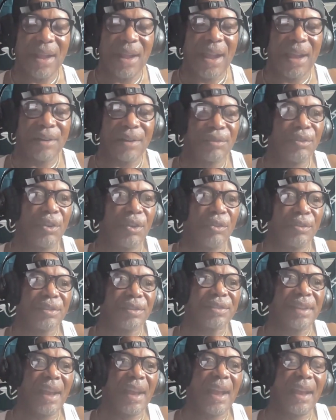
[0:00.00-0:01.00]
I don't know.
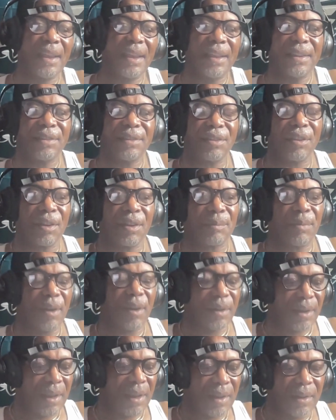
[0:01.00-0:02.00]
This guy here, Derrick
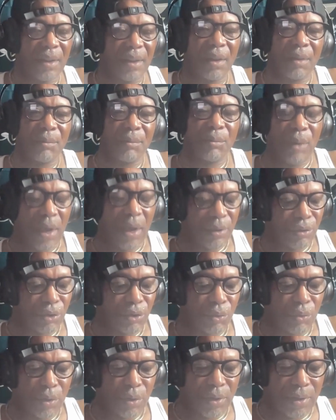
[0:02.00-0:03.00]
Barnett, I don't
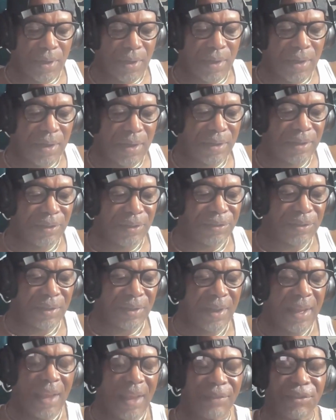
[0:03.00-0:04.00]
know what this
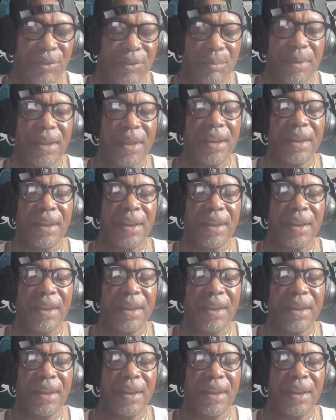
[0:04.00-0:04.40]
has to